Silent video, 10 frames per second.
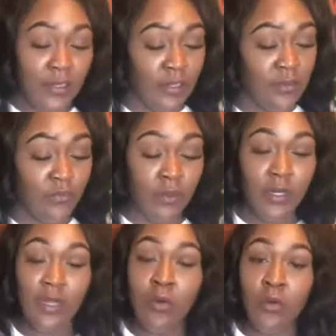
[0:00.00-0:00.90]
that
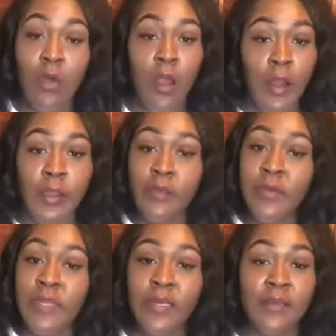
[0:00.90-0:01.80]
wanna go argue
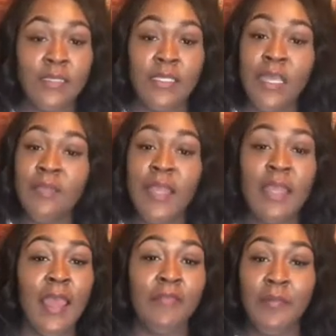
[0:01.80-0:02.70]
and say they
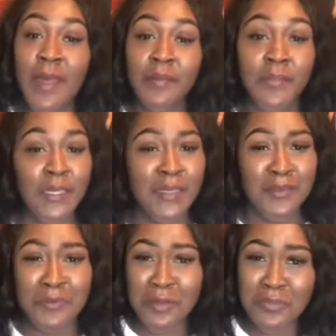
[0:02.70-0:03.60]
life about me and you
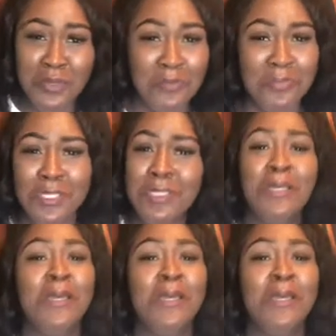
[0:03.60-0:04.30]
don't know me.